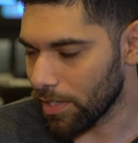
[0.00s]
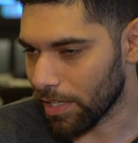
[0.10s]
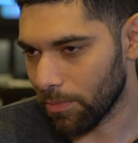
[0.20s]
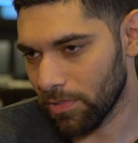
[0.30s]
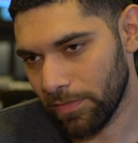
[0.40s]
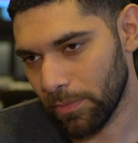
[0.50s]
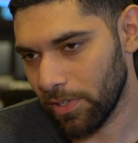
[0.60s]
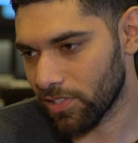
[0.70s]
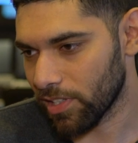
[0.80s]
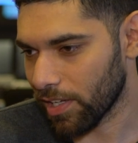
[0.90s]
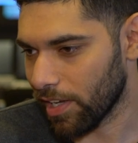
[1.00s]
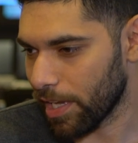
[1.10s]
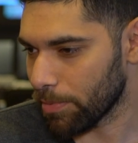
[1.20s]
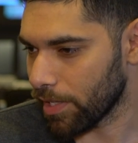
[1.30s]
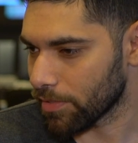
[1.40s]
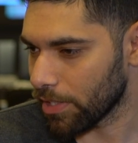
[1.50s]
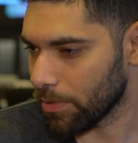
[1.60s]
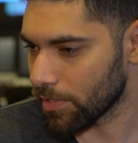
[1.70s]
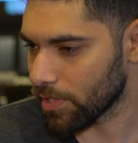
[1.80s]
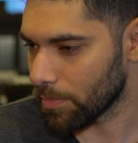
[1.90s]
Like if you reach like a high
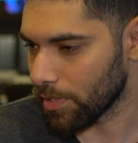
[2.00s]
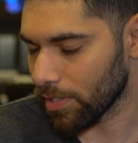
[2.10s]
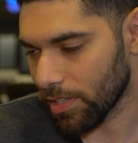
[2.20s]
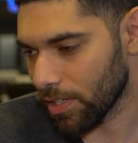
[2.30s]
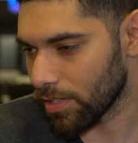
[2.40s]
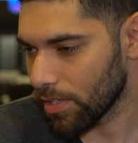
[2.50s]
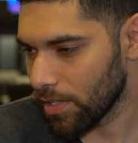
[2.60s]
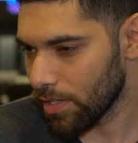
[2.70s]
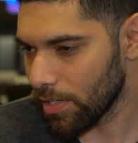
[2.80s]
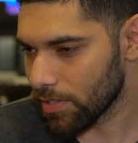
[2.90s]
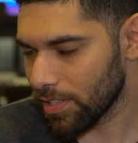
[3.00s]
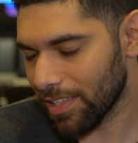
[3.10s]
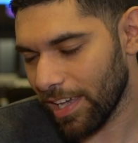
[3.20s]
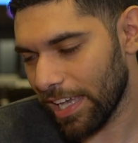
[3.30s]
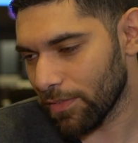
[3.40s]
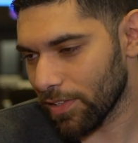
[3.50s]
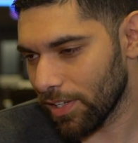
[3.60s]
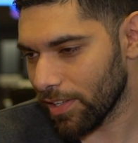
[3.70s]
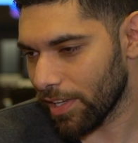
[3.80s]
plateau and something, you know, it's kind of good.